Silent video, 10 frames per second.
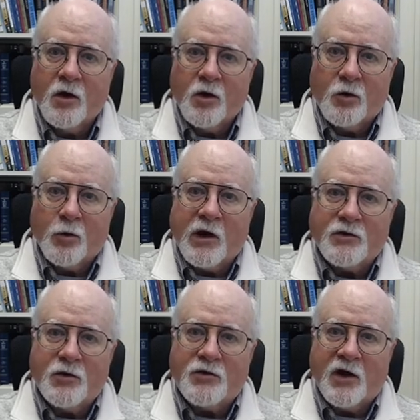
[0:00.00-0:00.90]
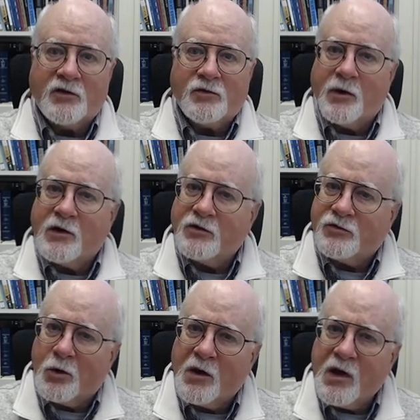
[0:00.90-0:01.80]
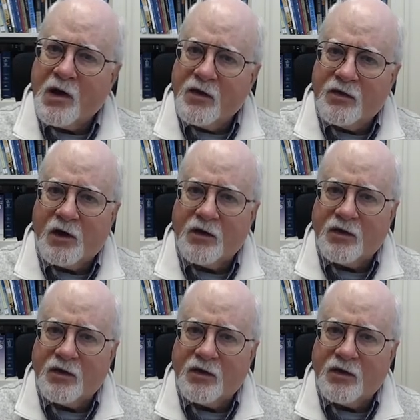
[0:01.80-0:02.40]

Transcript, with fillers: Greek New Testament. And so the,